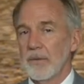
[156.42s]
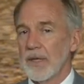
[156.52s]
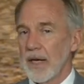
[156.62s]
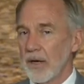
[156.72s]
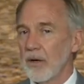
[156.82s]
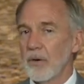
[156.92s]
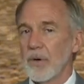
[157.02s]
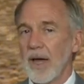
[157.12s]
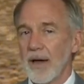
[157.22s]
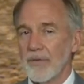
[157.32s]
well, not all
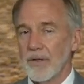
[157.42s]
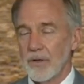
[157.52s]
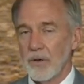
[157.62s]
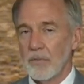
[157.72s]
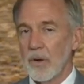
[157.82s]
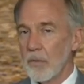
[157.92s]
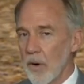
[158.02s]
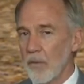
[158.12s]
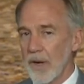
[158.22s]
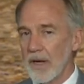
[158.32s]
we have to do, but
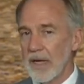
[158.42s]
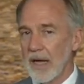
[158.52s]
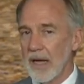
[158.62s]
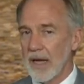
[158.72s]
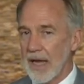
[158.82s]
what we